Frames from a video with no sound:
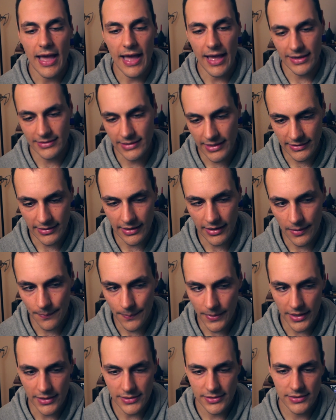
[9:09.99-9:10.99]
as a
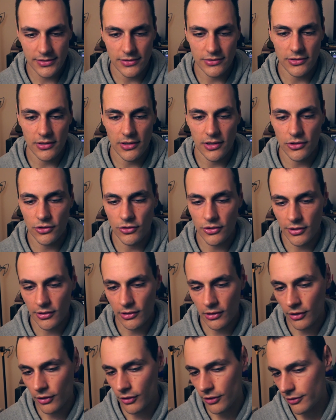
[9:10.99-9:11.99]
database so that you
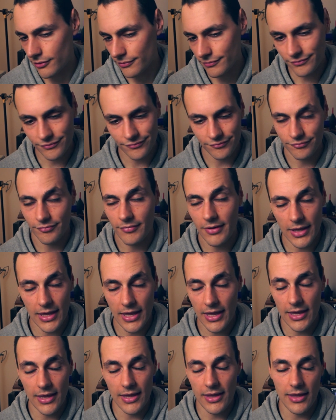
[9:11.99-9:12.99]
can learn
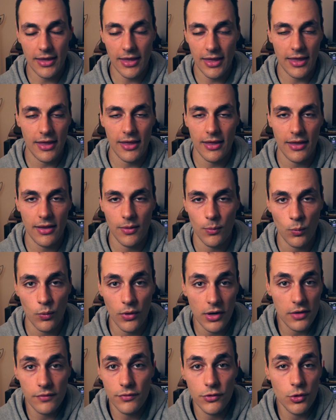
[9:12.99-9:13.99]

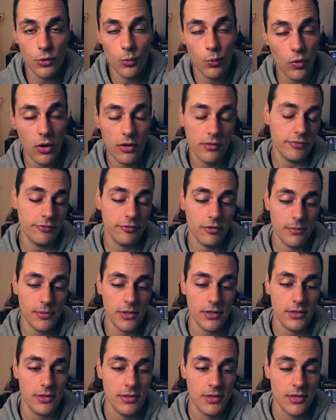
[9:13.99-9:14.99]
whatever you want from it.